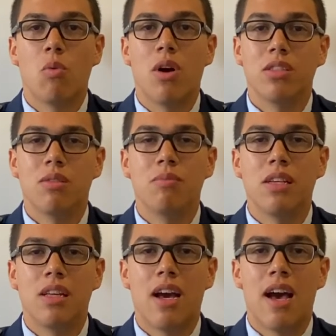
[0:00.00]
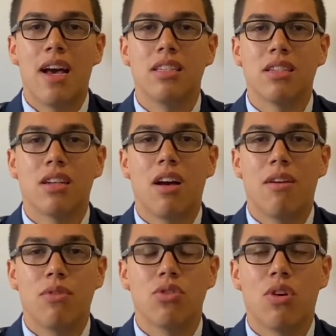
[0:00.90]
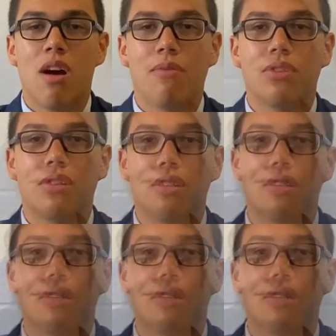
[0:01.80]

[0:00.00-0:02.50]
want to be as a future officer.